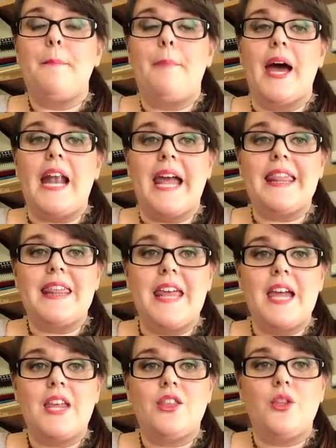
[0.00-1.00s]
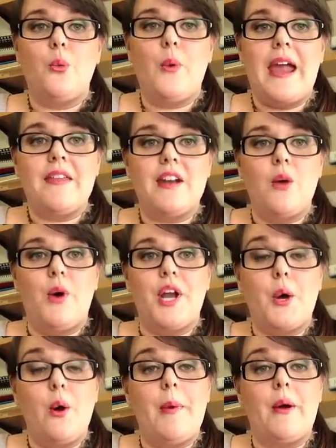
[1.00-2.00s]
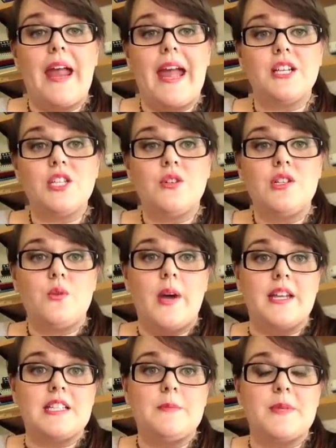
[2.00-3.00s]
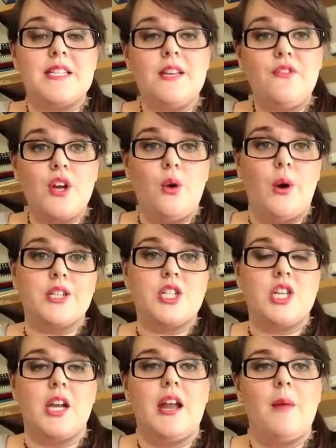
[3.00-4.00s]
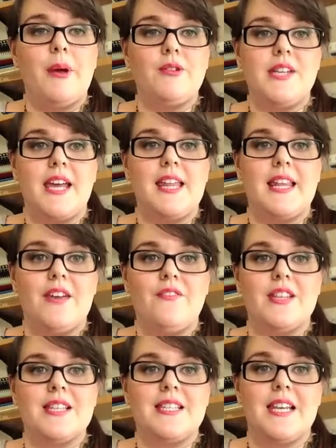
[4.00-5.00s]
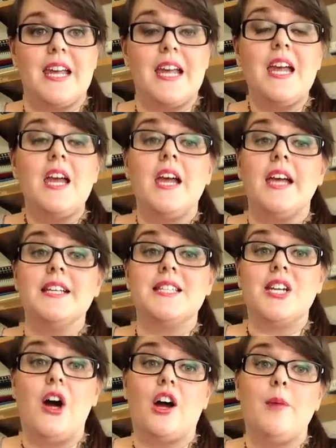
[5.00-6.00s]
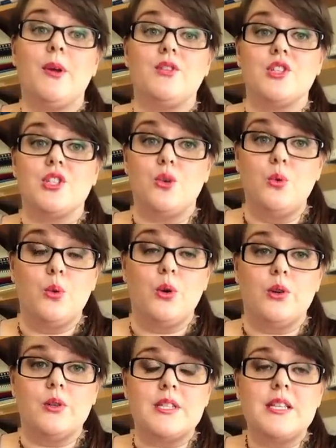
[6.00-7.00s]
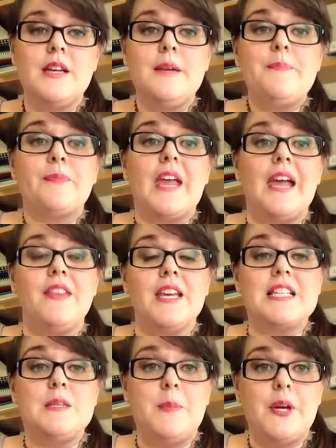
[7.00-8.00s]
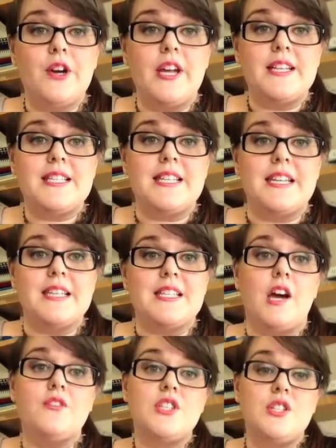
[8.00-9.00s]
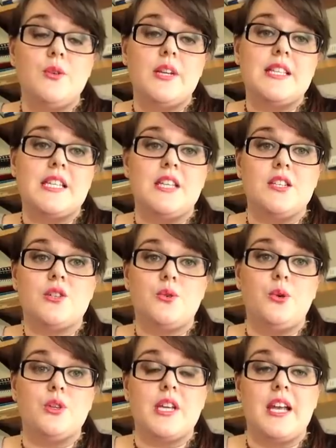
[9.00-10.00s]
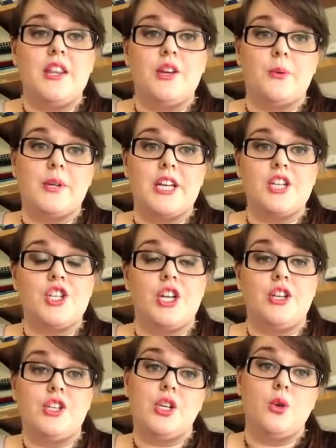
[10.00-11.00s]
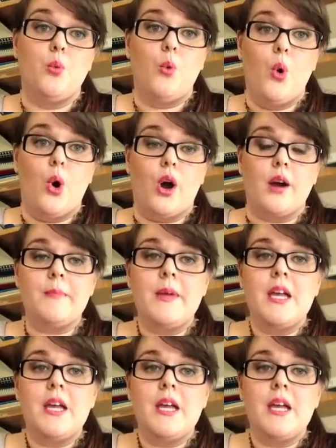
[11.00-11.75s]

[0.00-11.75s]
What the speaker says: But I think the way that I want to go about answering Joanna's specific question about daily life in the city is to talk about the schools and the experiences of students in the schools in their relation to war.